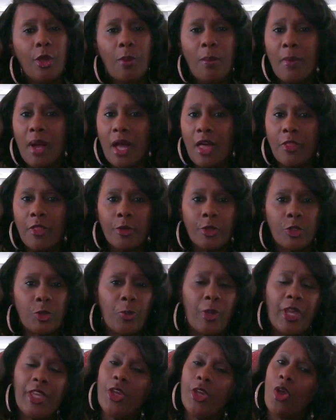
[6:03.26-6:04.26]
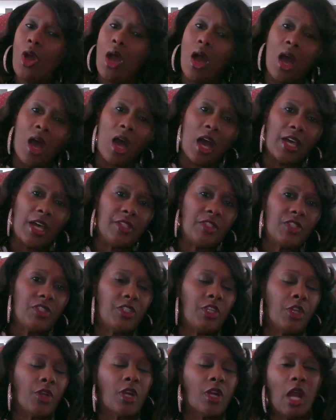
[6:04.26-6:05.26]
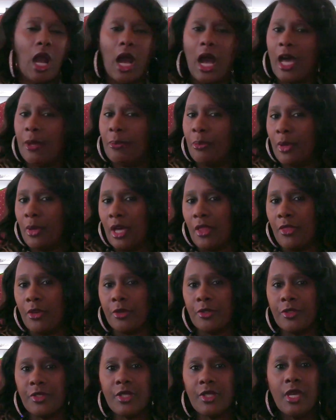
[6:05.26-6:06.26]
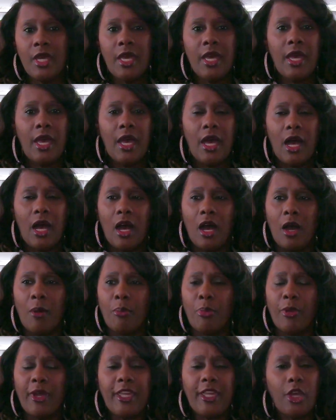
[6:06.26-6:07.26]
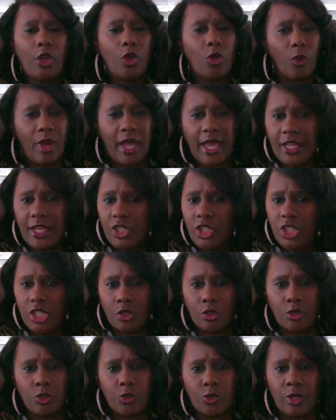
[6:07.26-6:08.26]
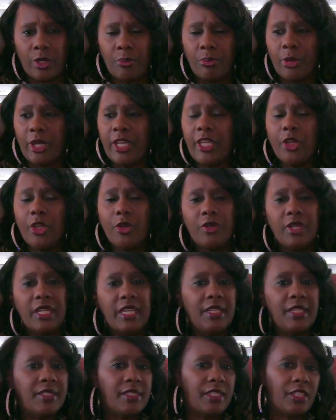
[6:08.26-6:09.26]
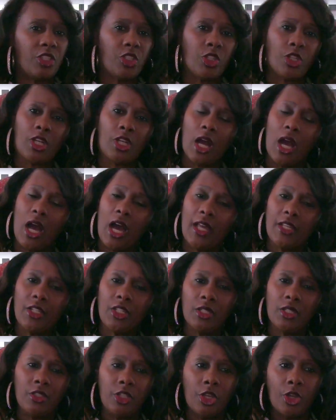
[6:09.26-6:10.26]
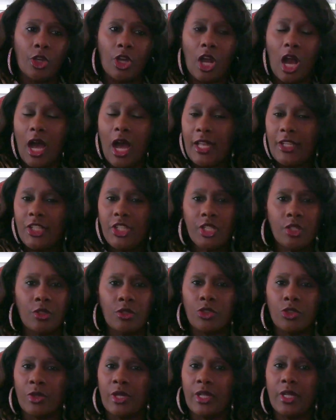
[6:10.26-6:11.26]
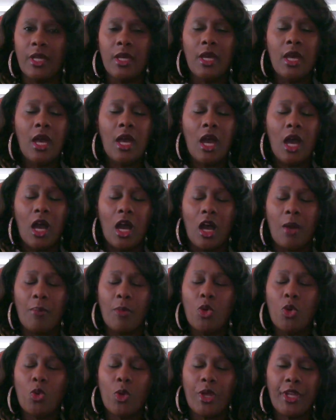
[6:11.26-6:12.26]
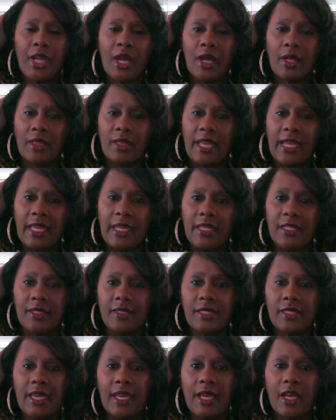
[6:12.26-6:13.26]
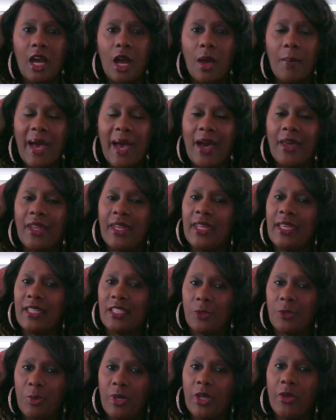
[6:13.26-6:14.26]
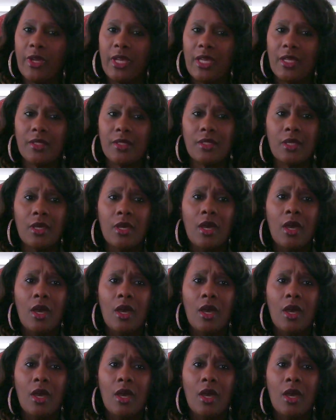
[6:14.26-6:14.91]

your mothers, bring your aunts, your godmothers, bring your grandchildren, bring your nieces, your godchildren who are young ladies, and come out and experience